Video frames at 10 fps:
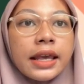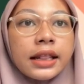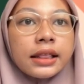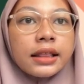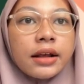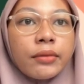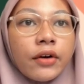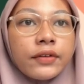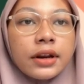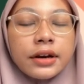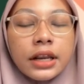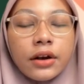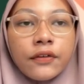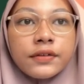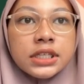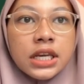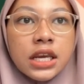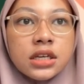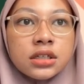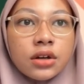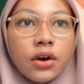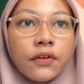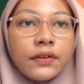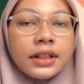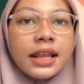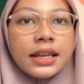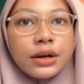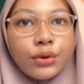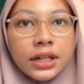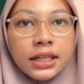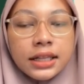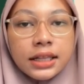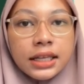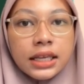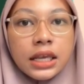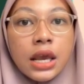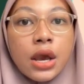in terms of the rate of change of another quantity,